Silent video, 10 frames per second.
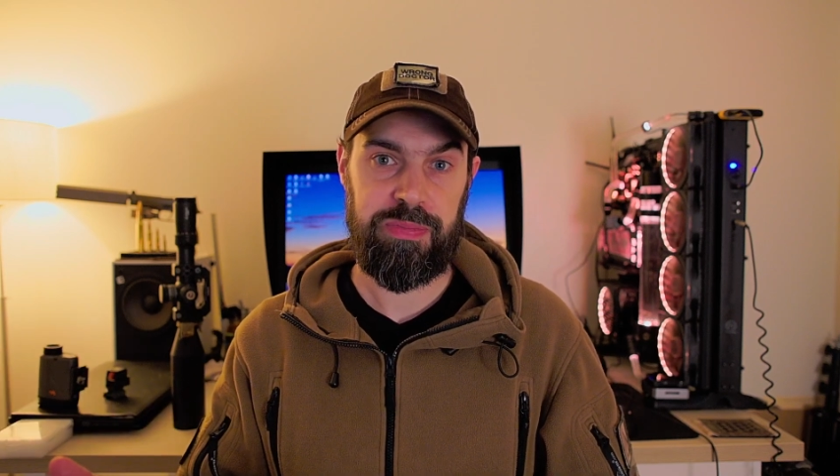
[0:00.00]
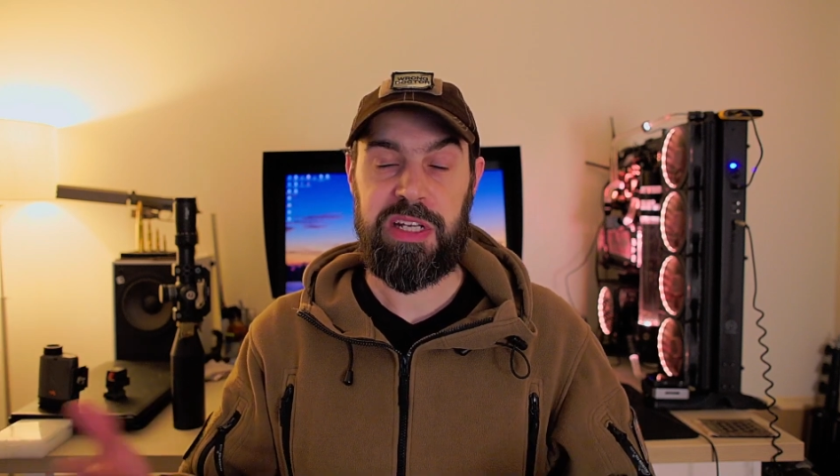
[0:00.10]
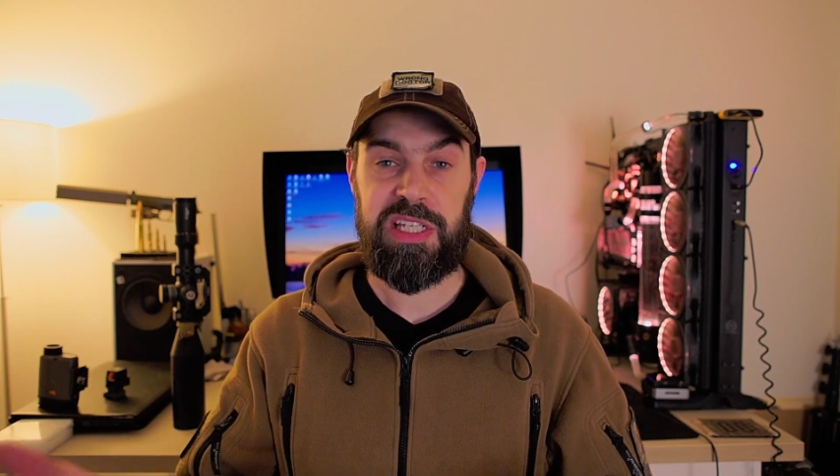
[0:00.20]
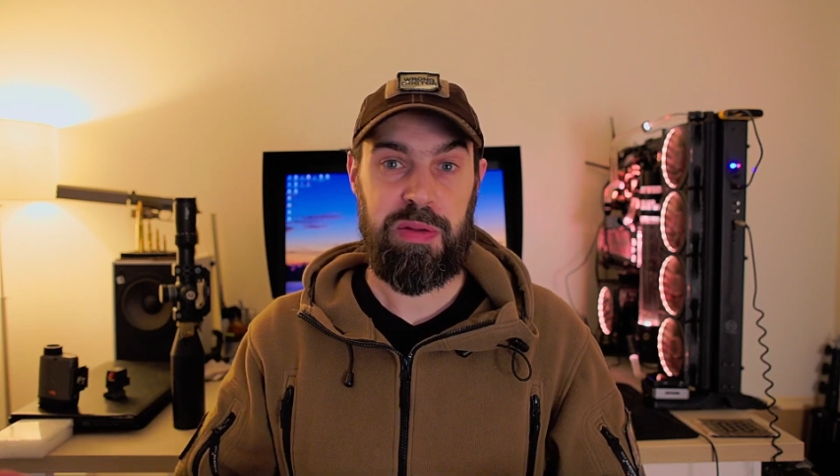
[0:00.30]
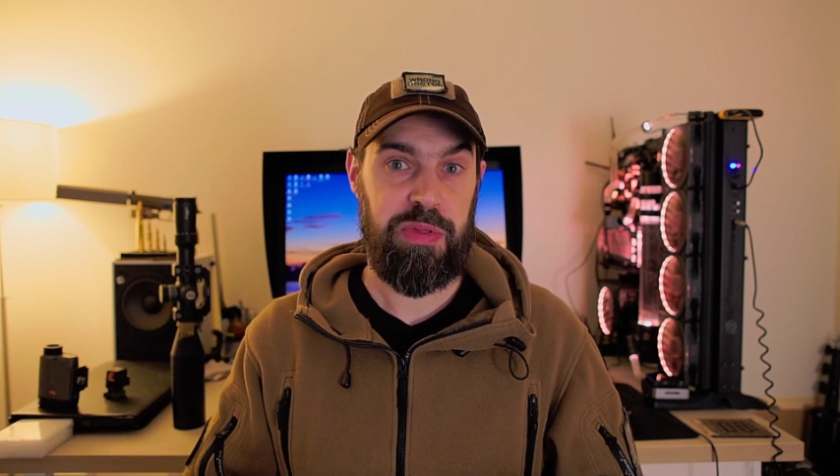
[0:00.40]

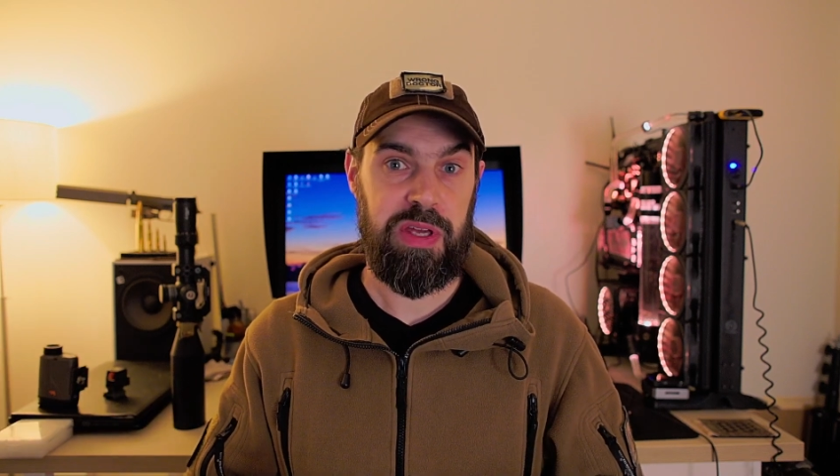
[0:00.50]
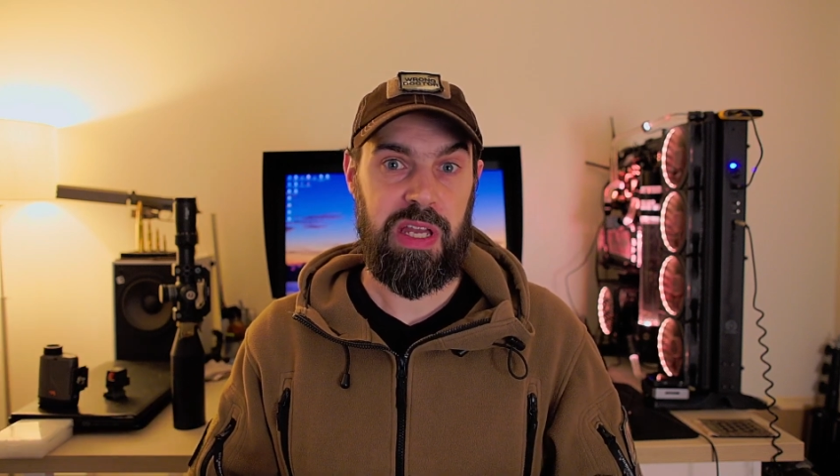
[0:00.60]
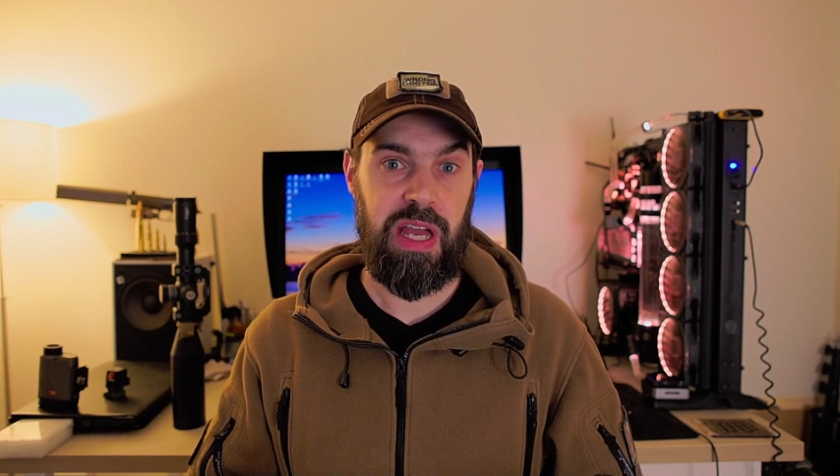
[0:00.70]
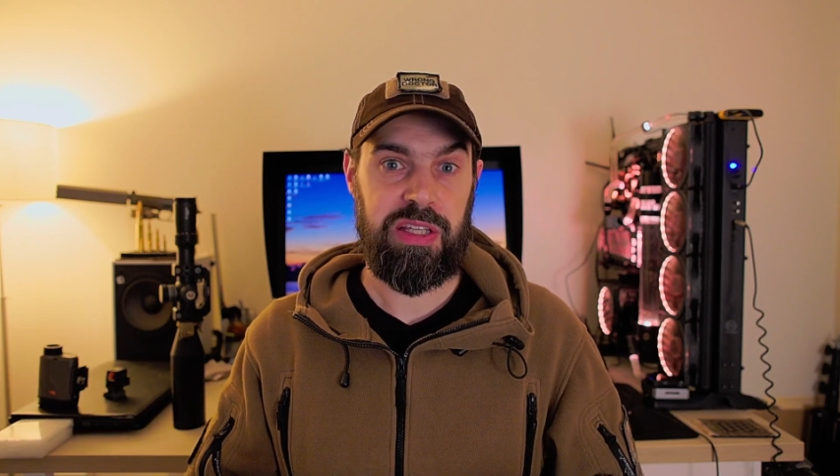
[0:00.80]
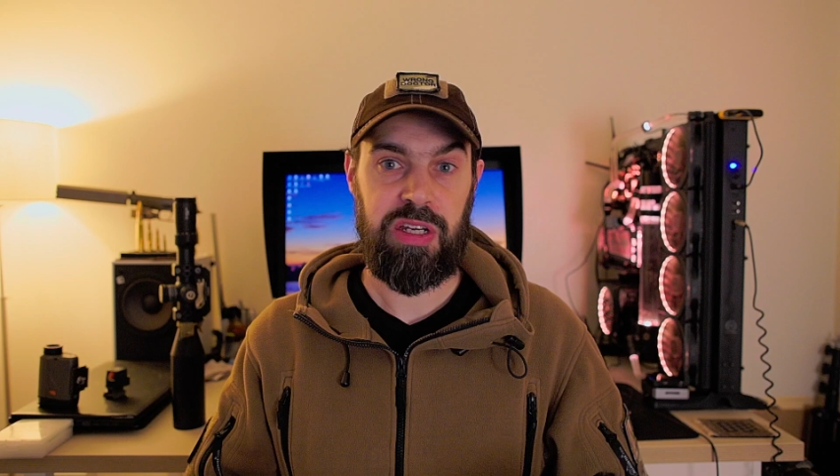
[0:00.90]
find
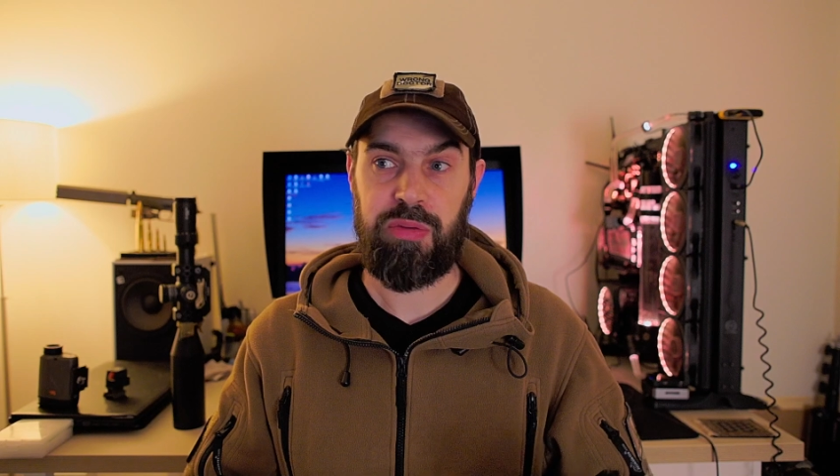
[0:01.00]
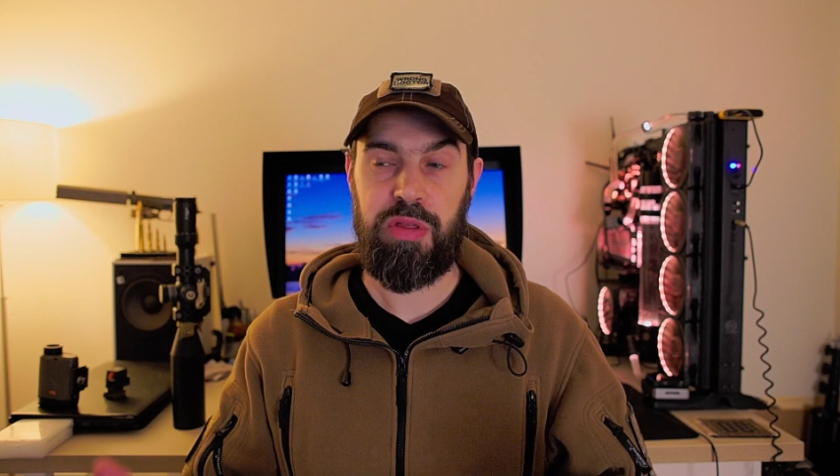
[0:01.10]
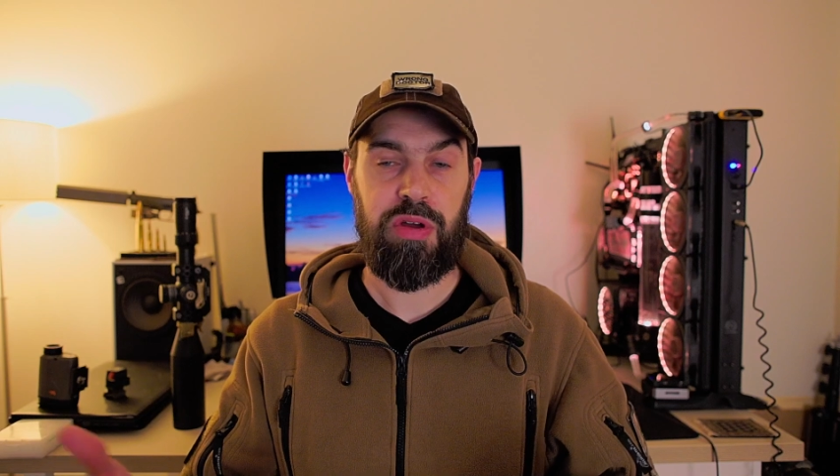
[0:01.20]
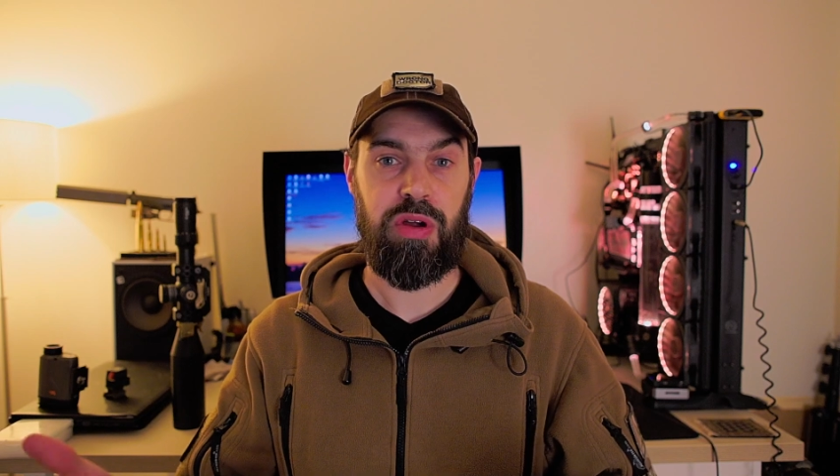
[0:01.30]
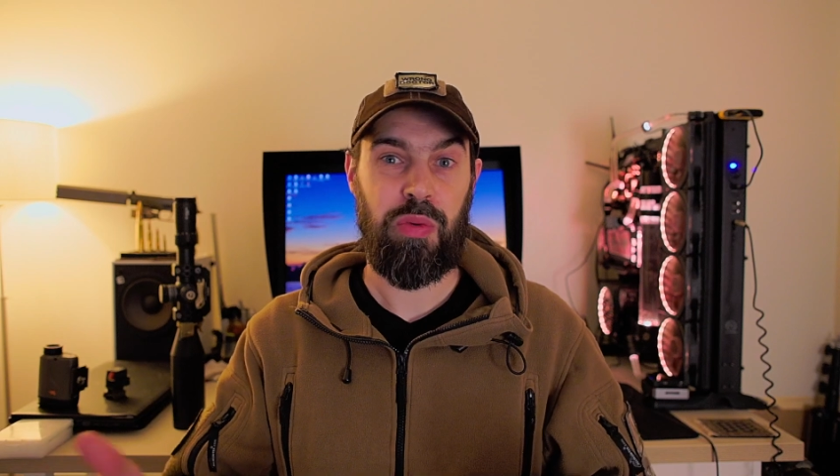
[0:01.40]
something at a
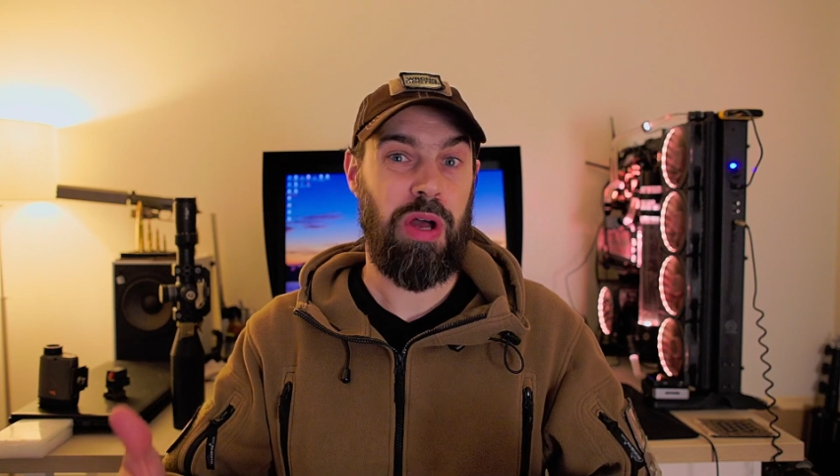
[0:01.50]
rather